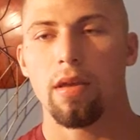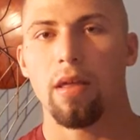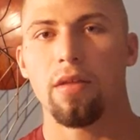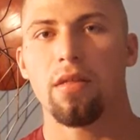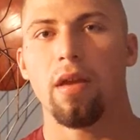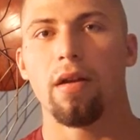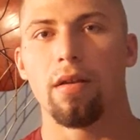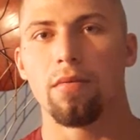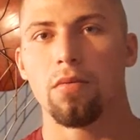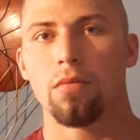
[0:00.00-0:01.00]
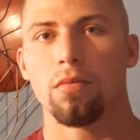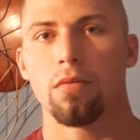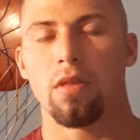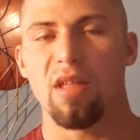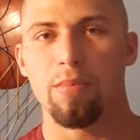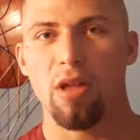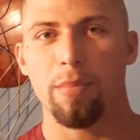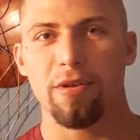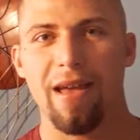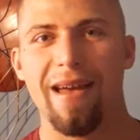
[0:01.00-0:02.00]
Kelly Starrett. Supple
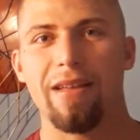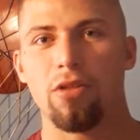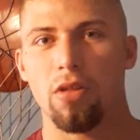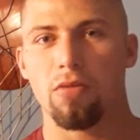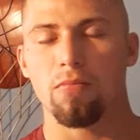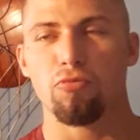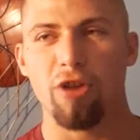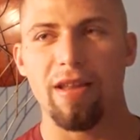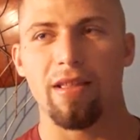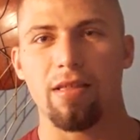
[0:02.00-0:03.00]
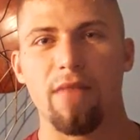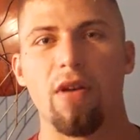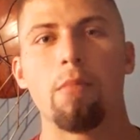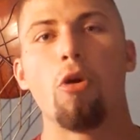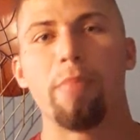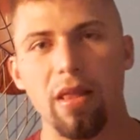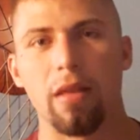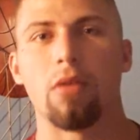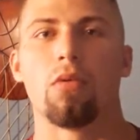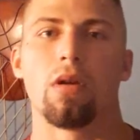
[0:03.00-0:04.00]
Leopard guy just read his stuff on
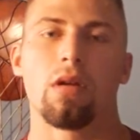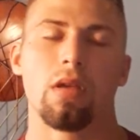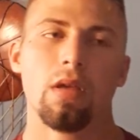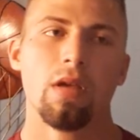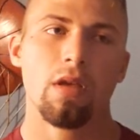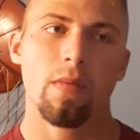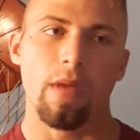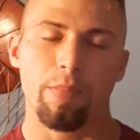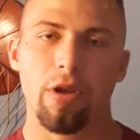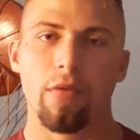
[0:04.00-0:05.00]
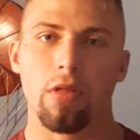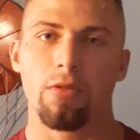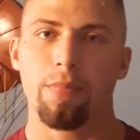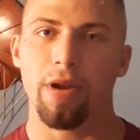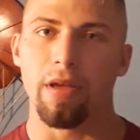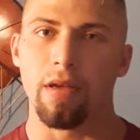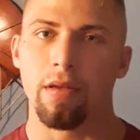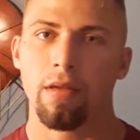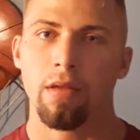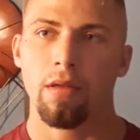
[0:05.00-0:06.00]
mobility work that previous spring
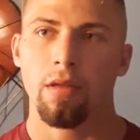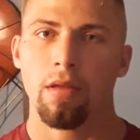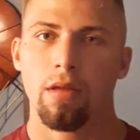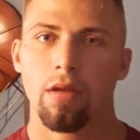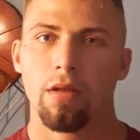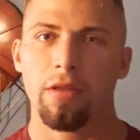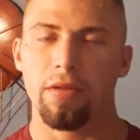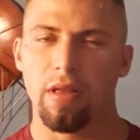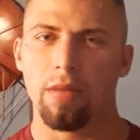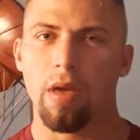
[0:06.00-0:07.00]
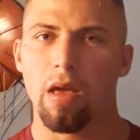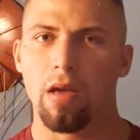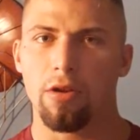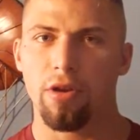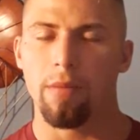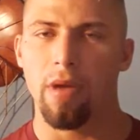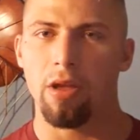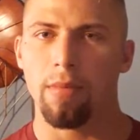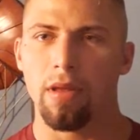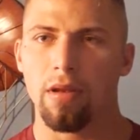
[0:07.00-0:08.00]
near the end of my career at
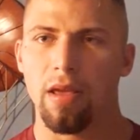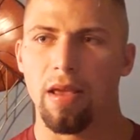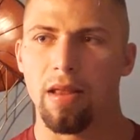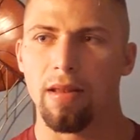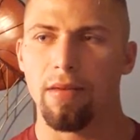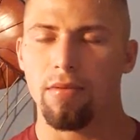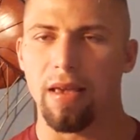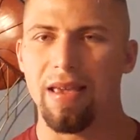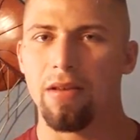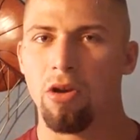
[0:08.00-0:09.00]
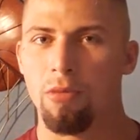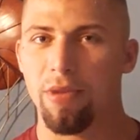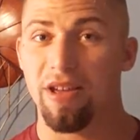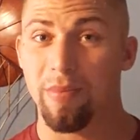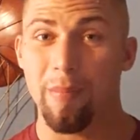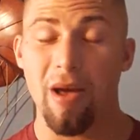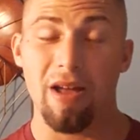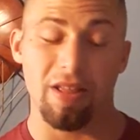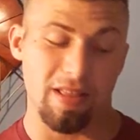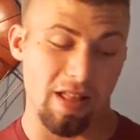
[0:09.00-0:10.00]
Bellarmine, and it was like hitting home because my
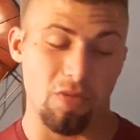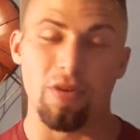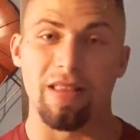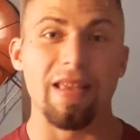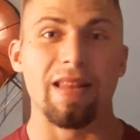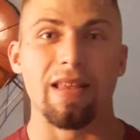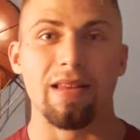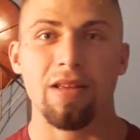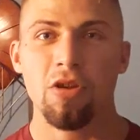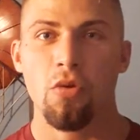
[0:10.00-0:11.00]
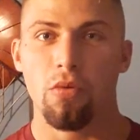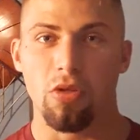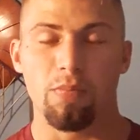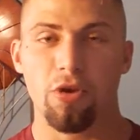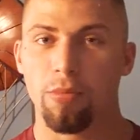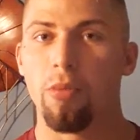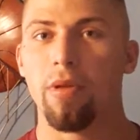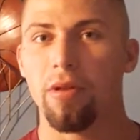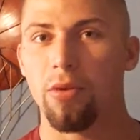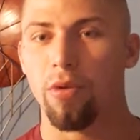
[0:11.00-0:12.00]
body, that's what it needed, was just pure
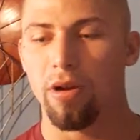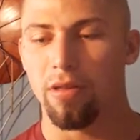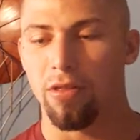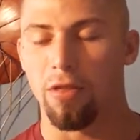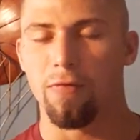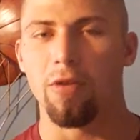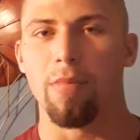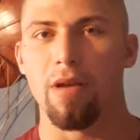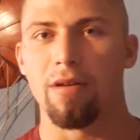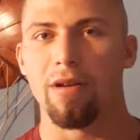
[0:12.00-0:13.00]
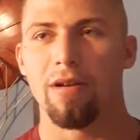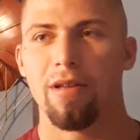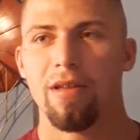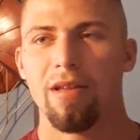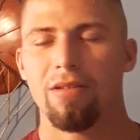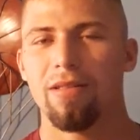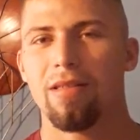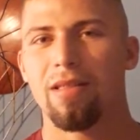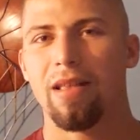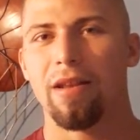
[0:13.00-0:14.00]
mobility work to just feel better. So I
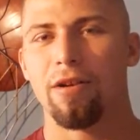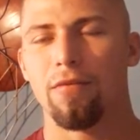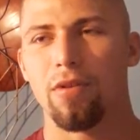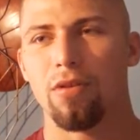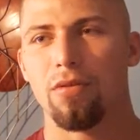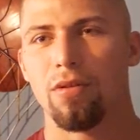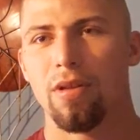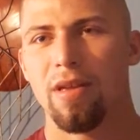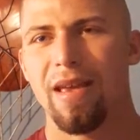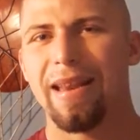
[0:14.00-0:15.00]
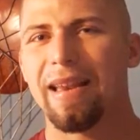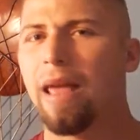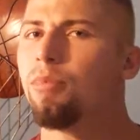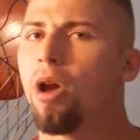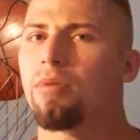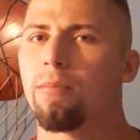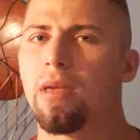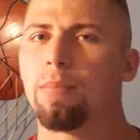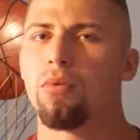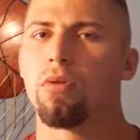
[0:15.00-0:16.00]
listen to that interview, and he name drops some
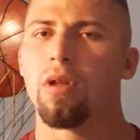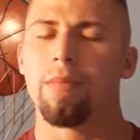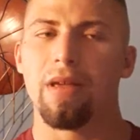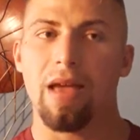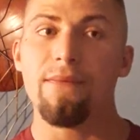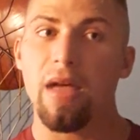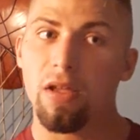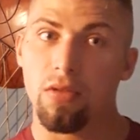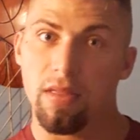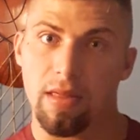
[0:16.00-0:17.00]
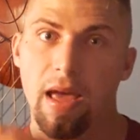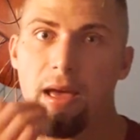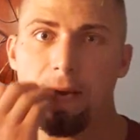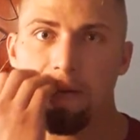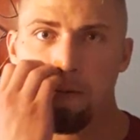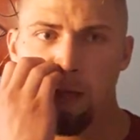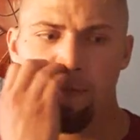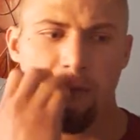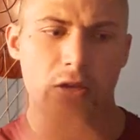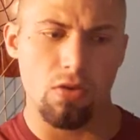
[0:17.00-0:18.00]
people, and I'm like, I value this guy.
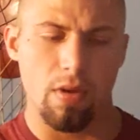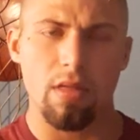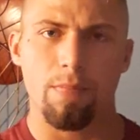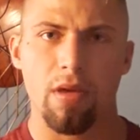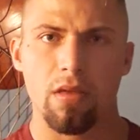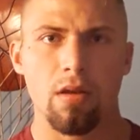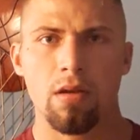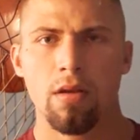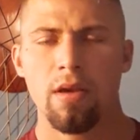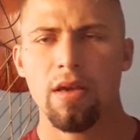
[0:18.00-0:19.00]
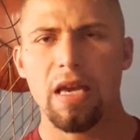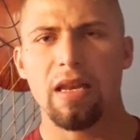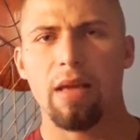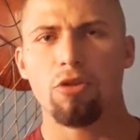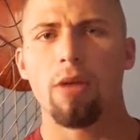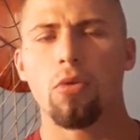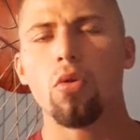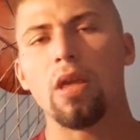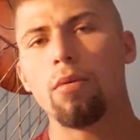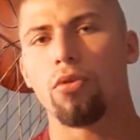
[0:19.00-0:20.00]
I value his opinion. He name dropped
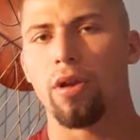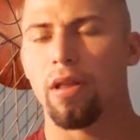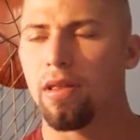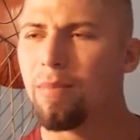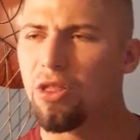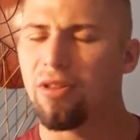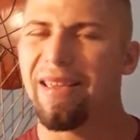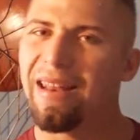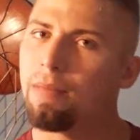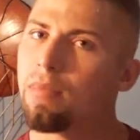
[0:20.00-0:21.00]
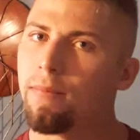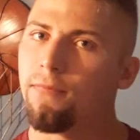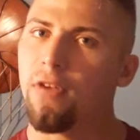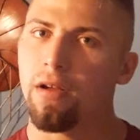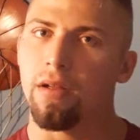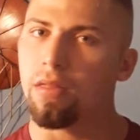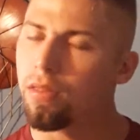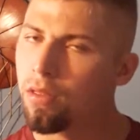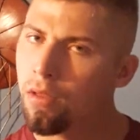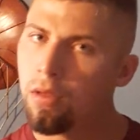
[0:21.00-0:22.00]
who he was reading. He mentioned a guy named Tim
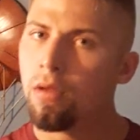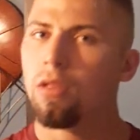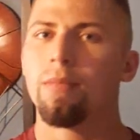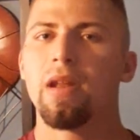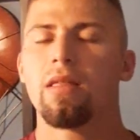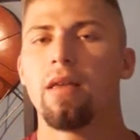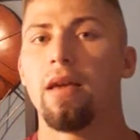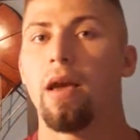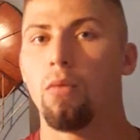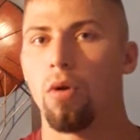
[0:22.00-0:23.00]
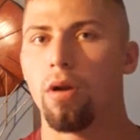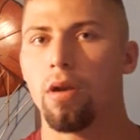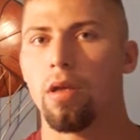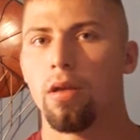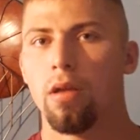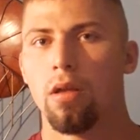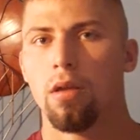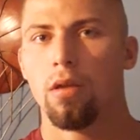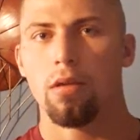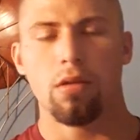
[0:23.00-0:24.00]
Ferriss. So my next day at work,
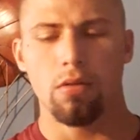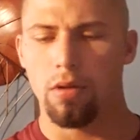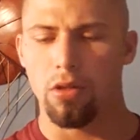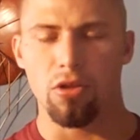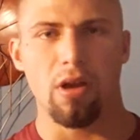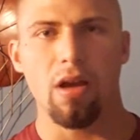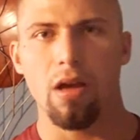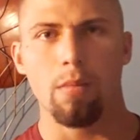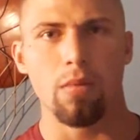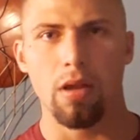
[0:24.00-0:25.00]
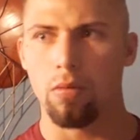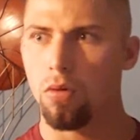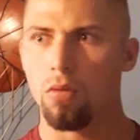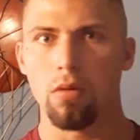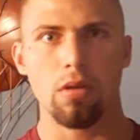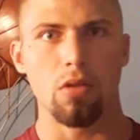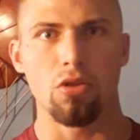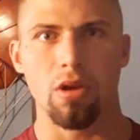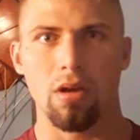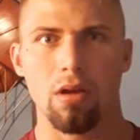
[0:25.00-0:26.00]
you know, at a job, I'm like, whoa, what's a
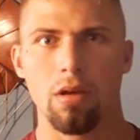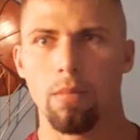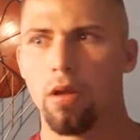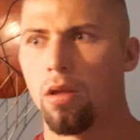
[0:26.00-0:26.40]
job?